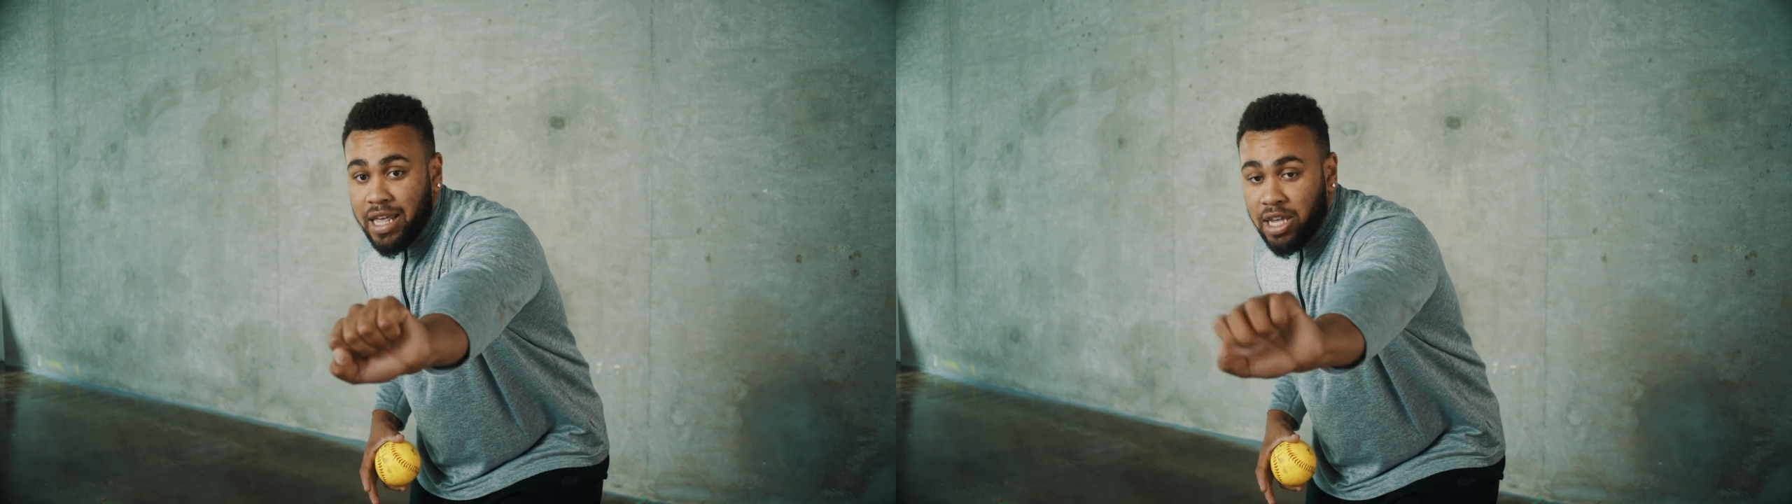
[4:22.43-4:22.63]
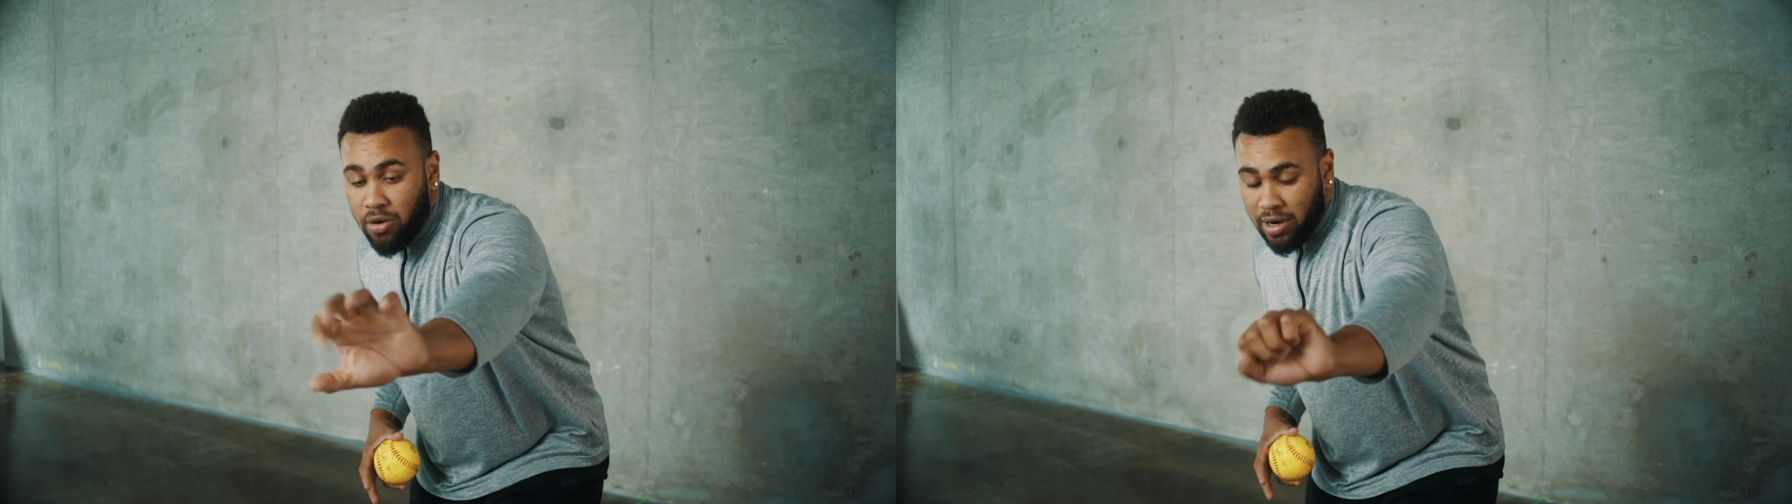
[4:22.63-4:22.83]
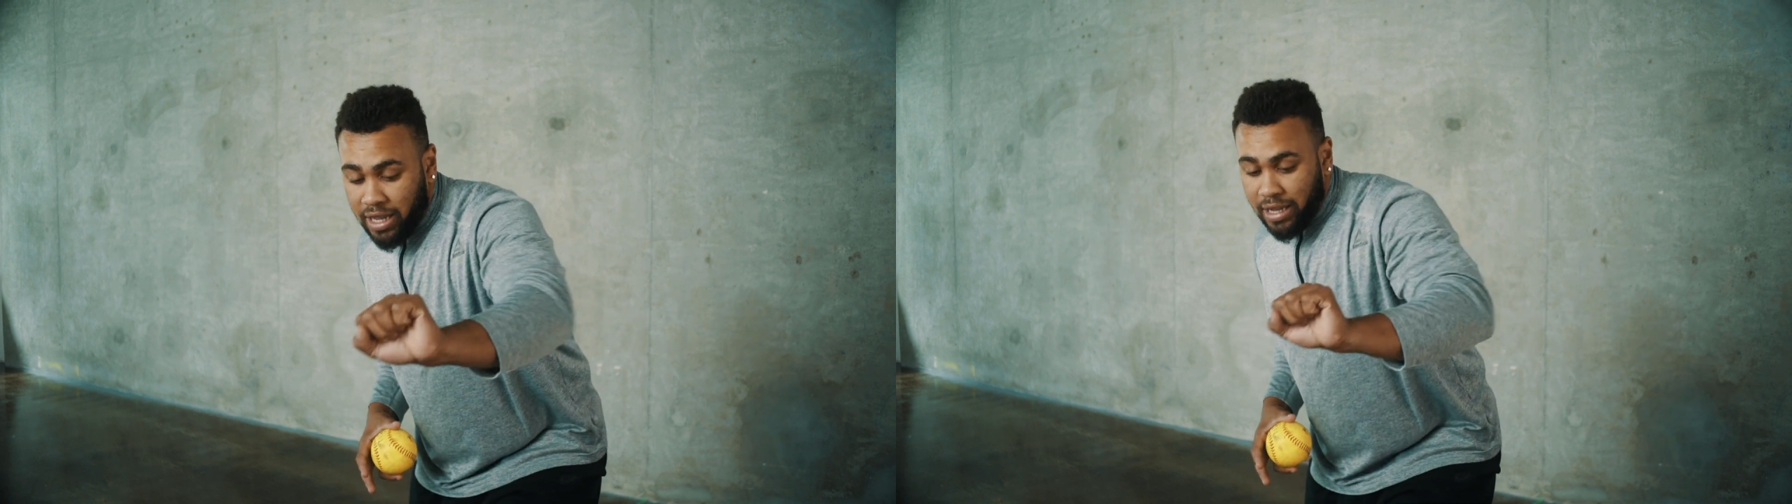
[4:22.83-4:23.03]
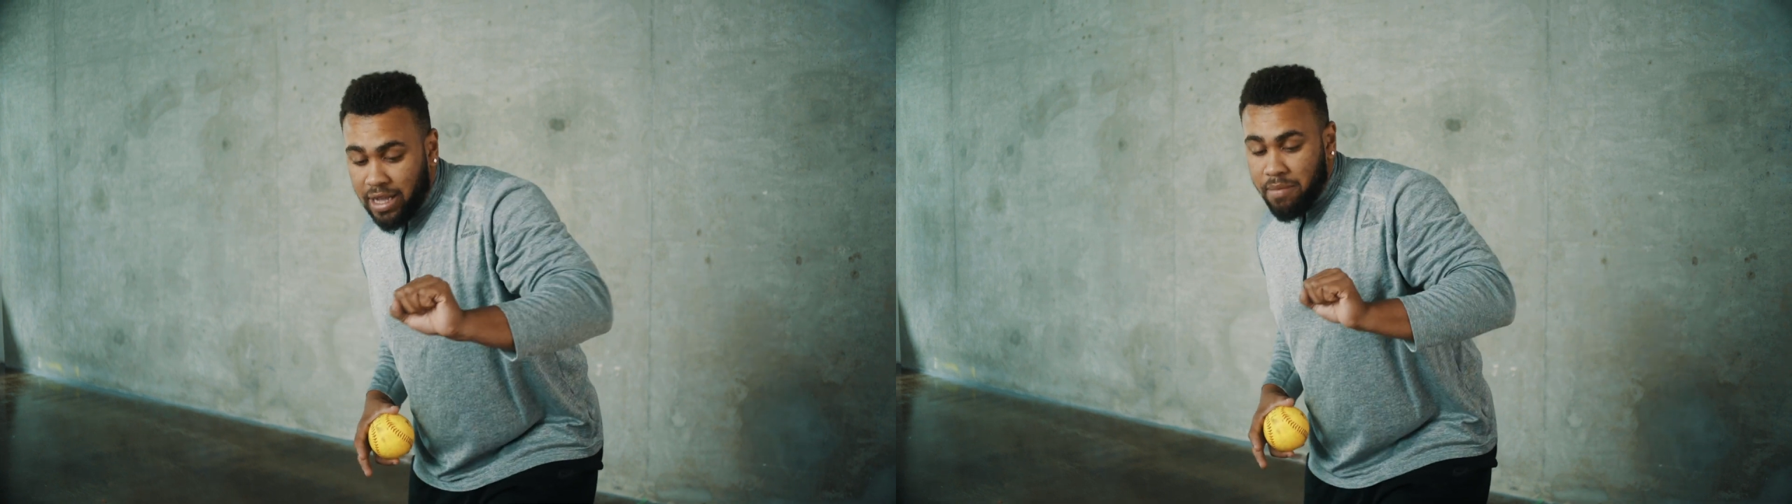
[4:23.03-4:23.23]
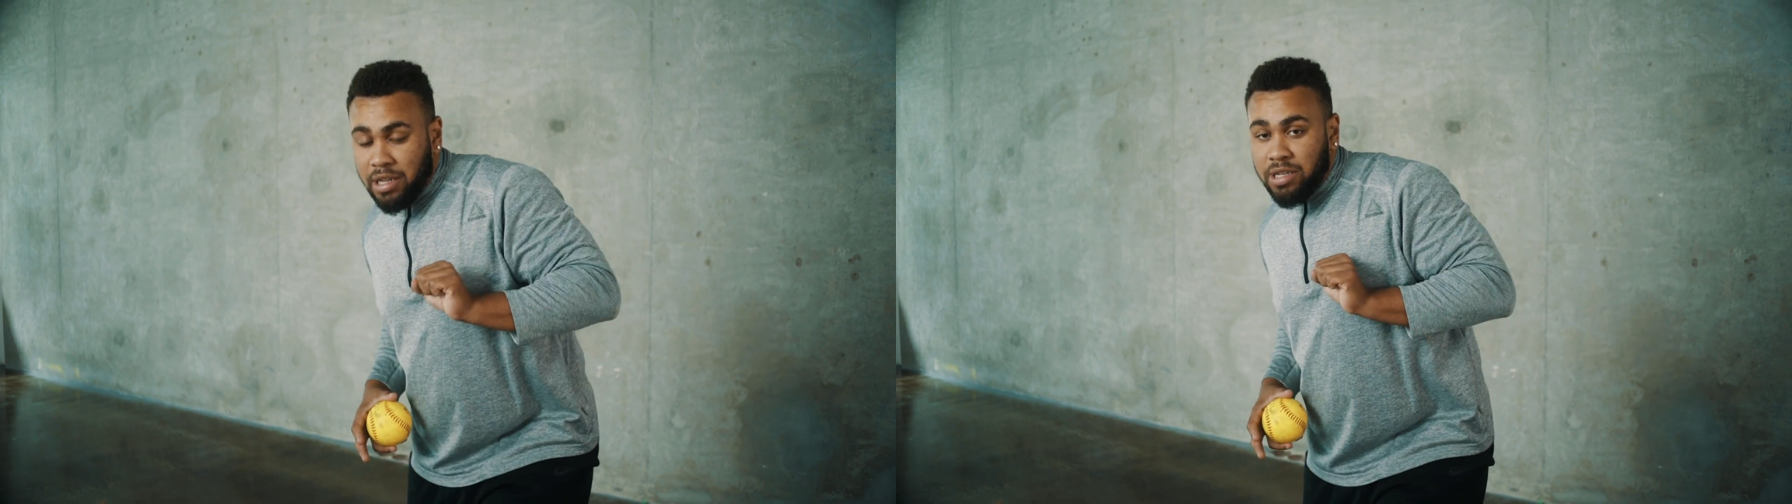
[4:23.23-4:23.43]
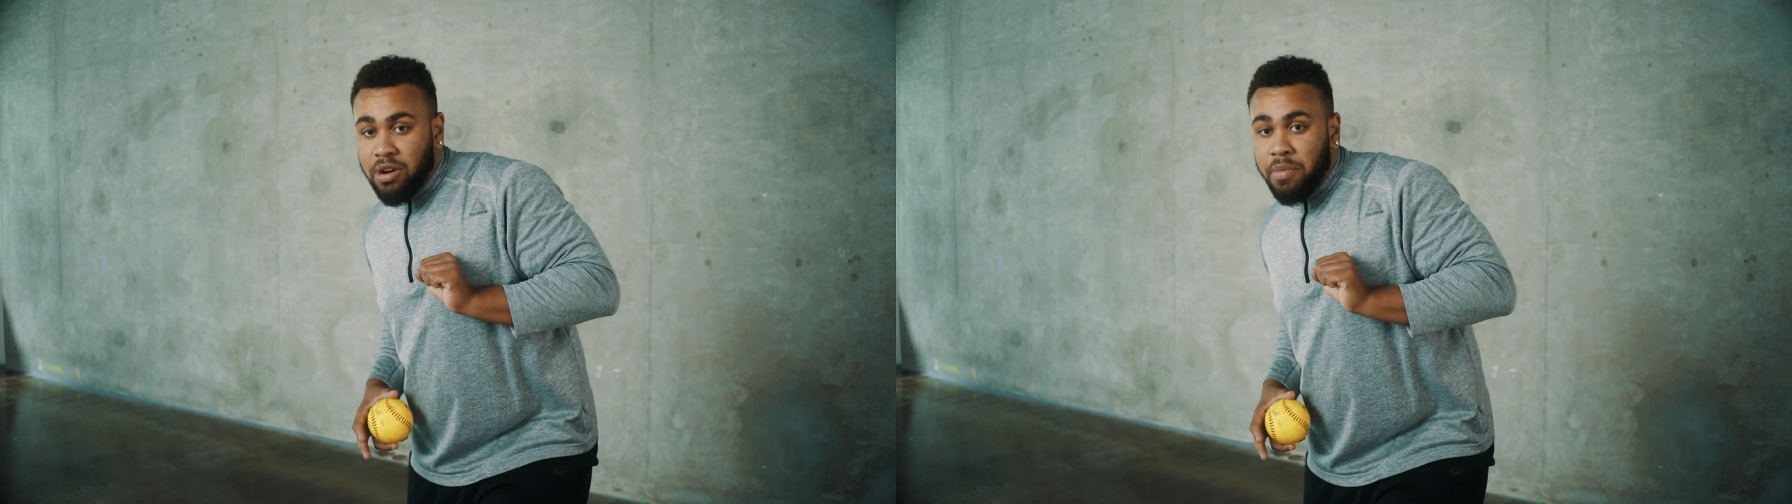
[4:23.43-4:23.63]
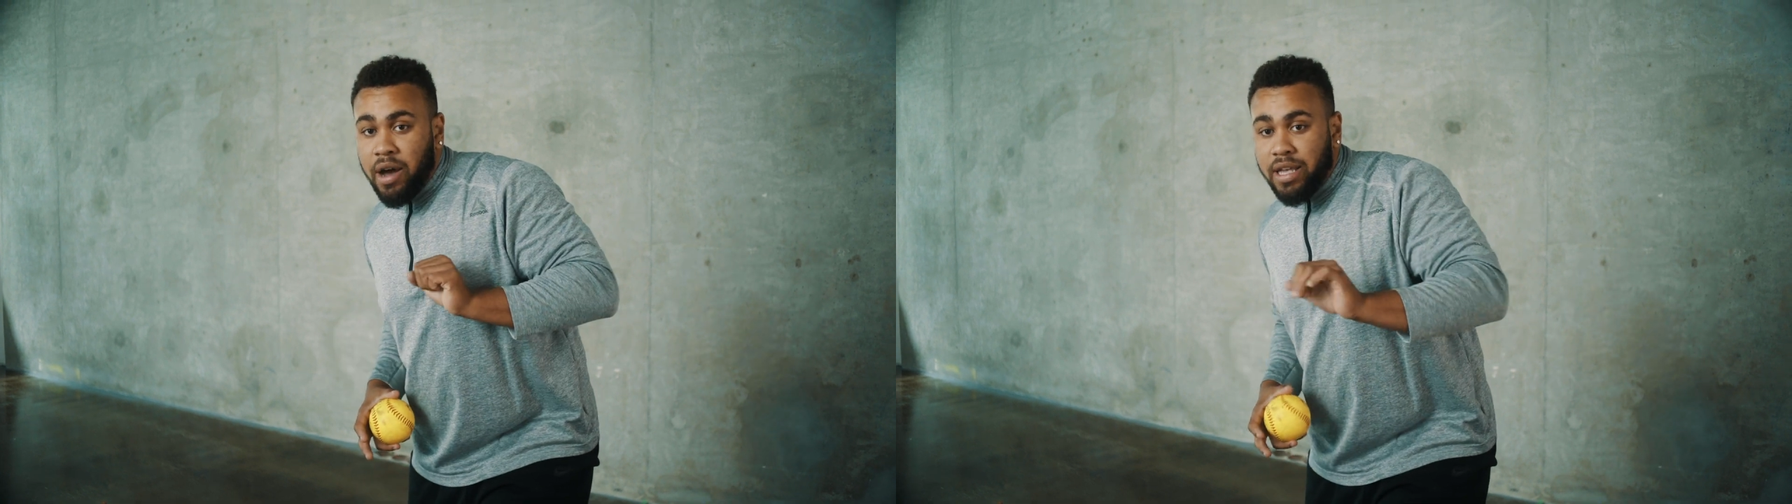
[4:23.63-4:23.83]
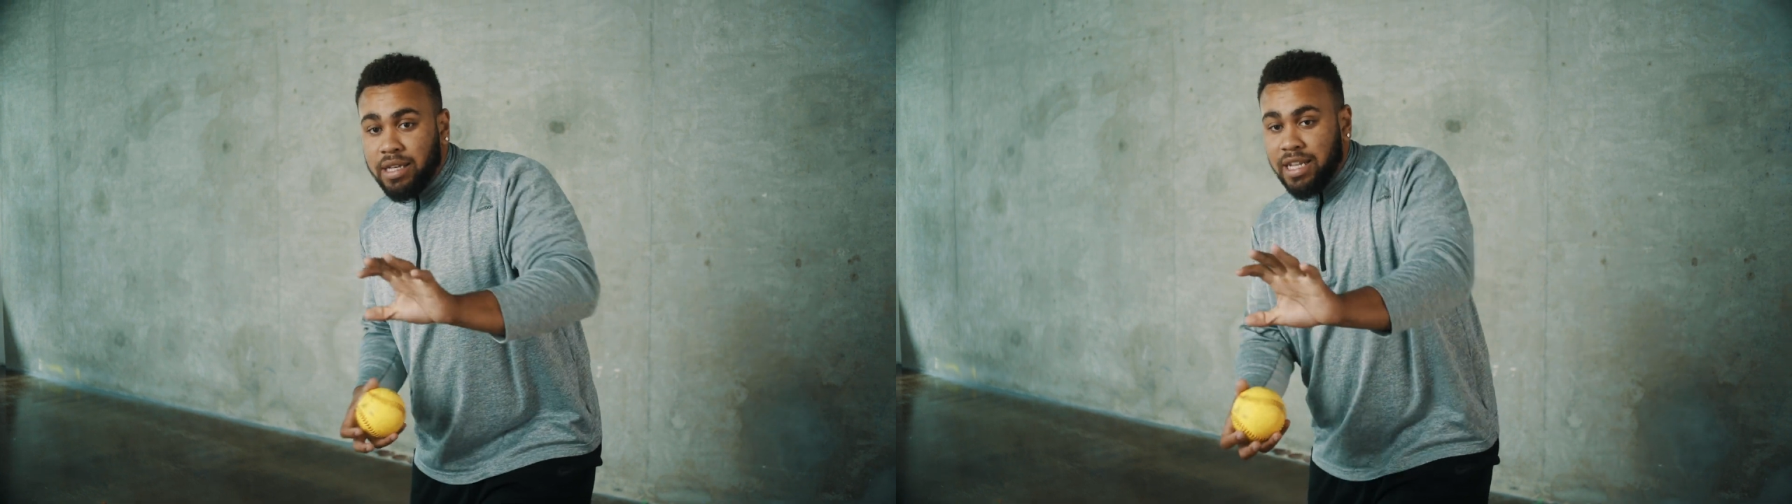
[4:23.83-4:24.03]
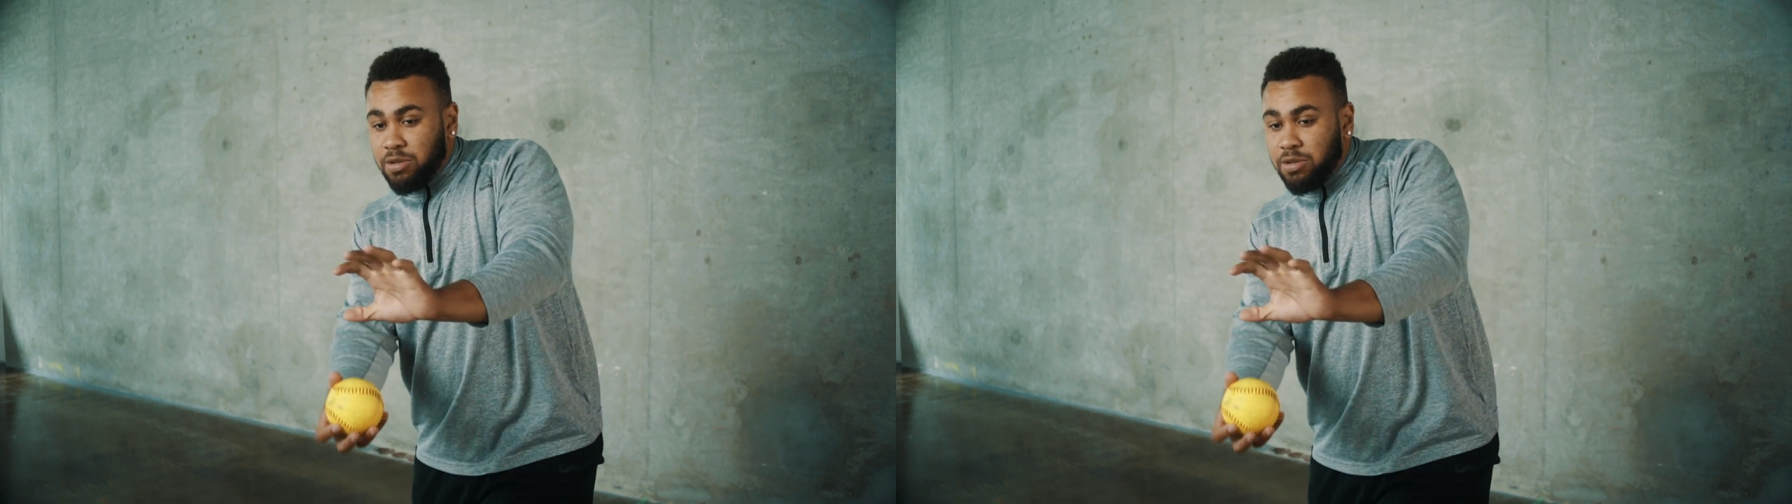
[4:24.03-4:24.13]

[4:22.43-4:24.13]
You don't wanna let it come into your body because that's